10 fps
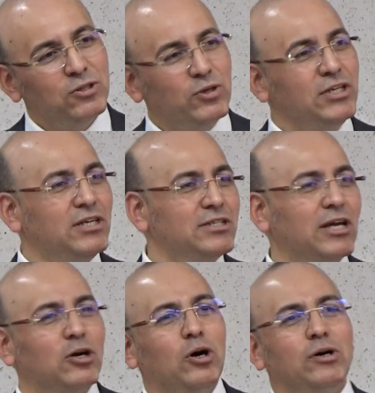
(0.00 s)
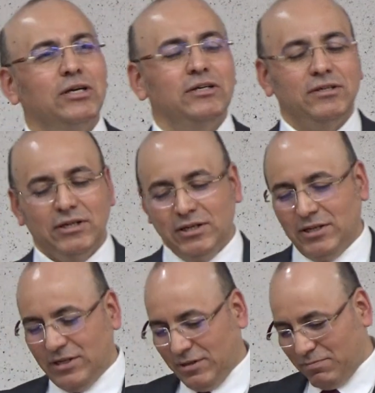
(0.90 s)
20 years ago, he,
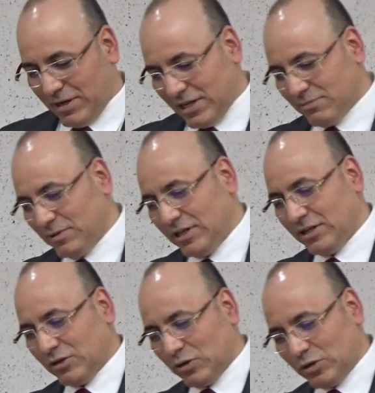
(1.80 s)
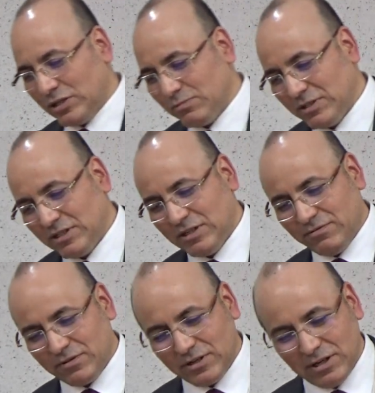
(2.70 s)
he blessed me, he encouraged me, he
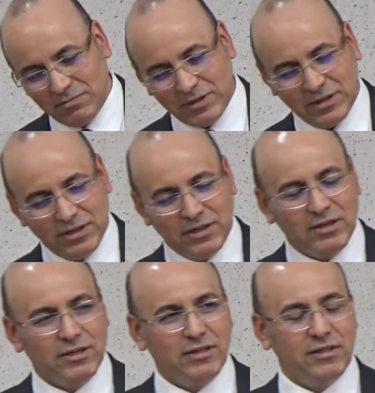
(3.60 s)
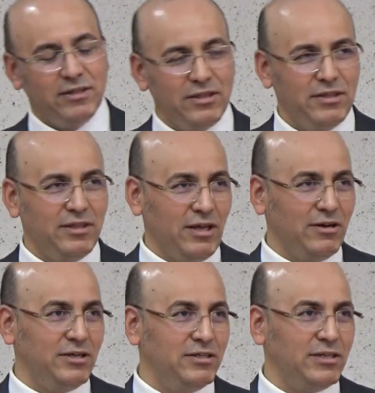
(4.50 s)
forgave me.
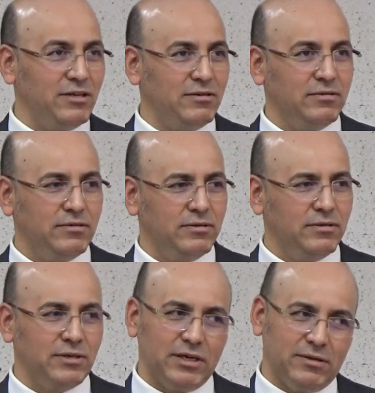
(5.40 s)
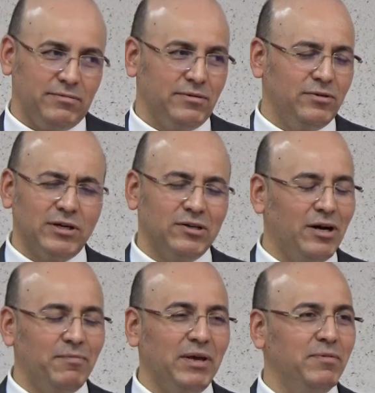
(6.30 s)
Now he say, okay, you're not
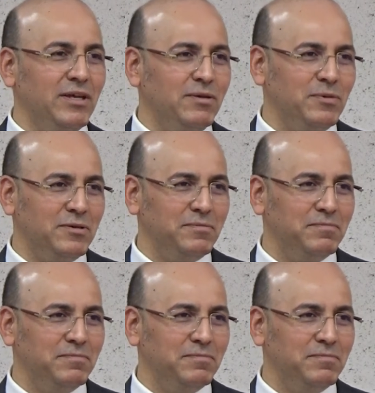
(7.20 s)
a baby anymore.